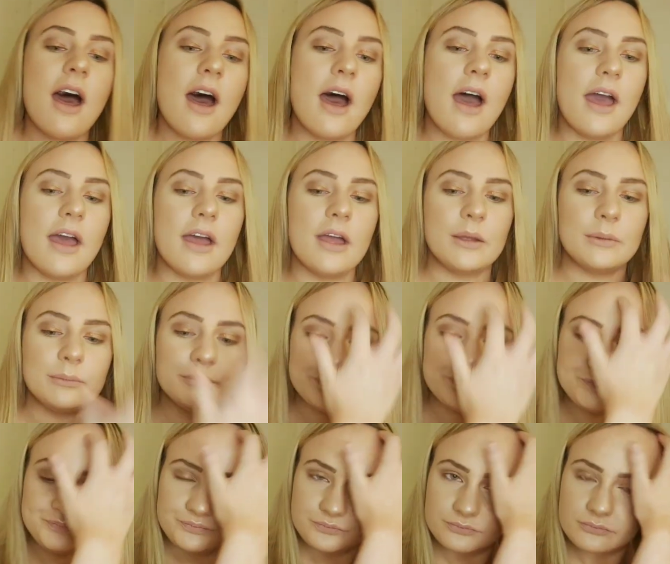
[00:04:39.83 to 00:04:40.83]
The
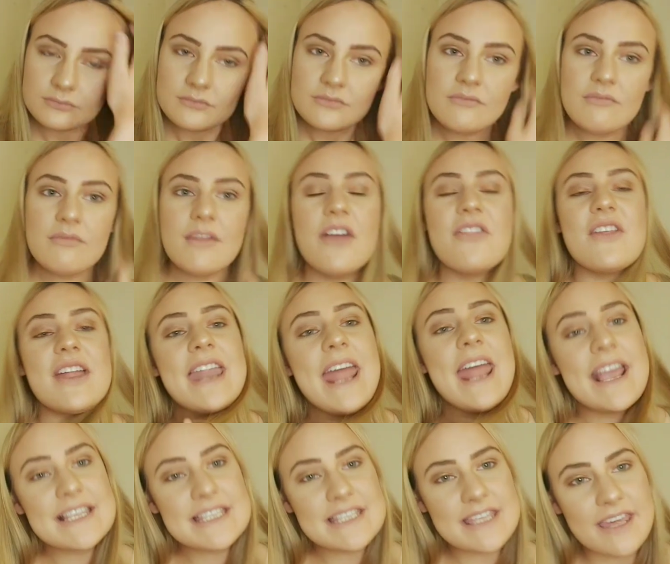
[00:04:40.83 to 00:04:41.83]

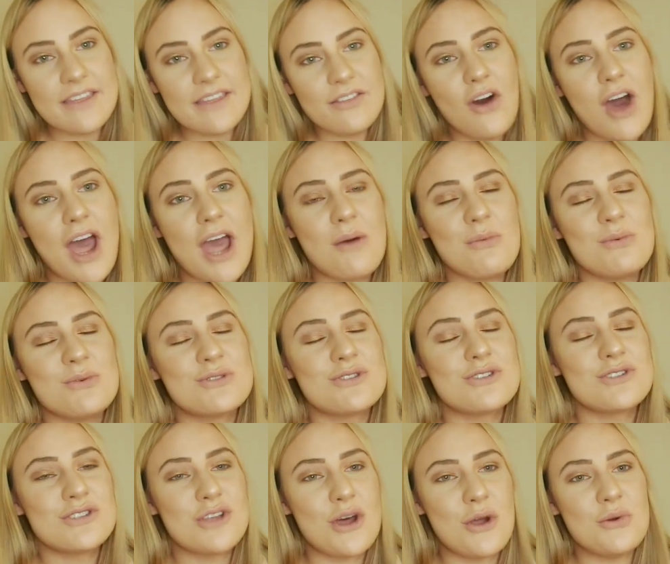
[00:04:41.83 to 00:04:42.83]
next thing that I was
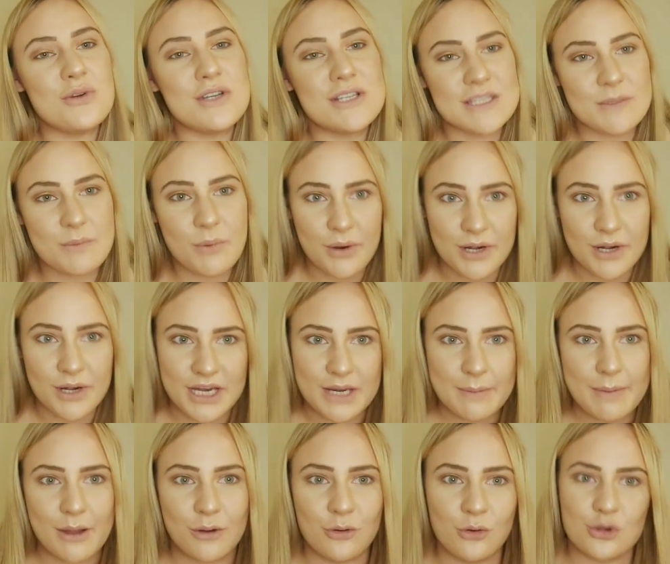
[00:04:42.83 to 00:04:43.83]
so disappointed
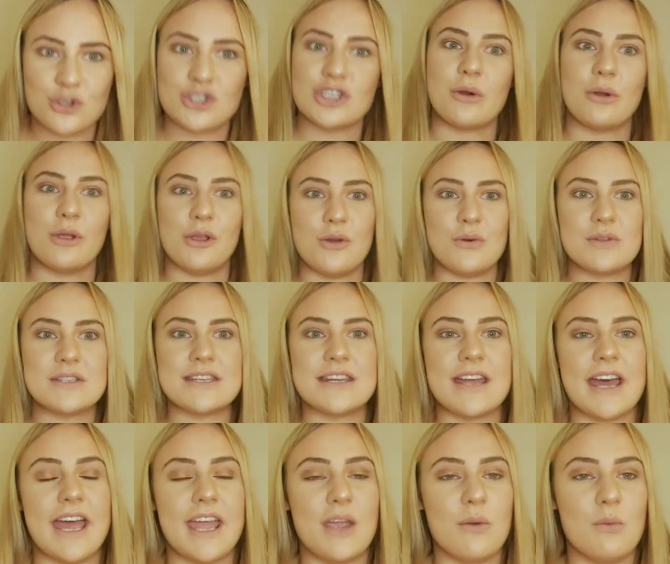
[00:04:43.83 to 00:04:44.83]
about not showing you
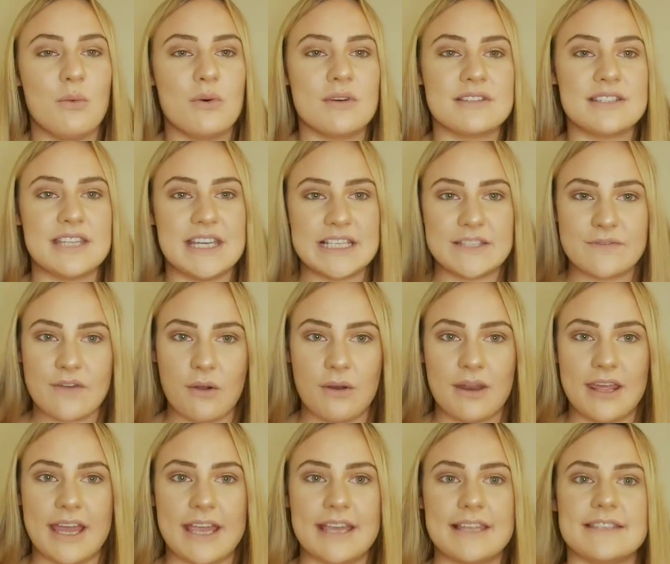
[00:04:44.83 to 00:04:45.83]
today was the
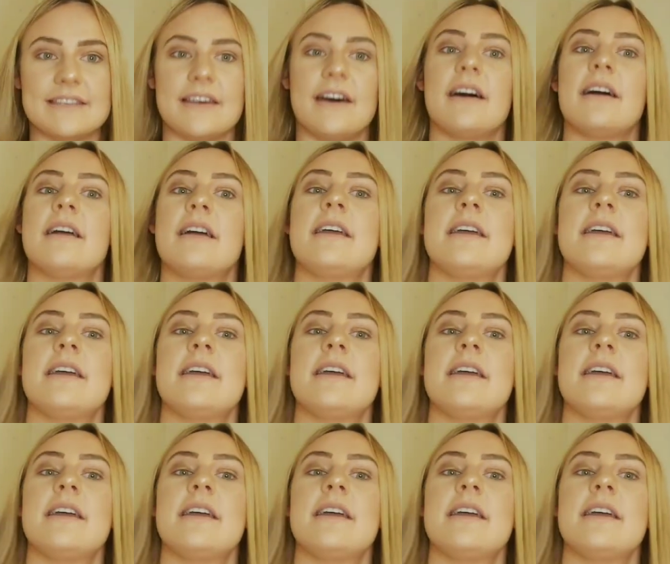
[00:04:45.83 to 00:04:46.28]
exfoliator.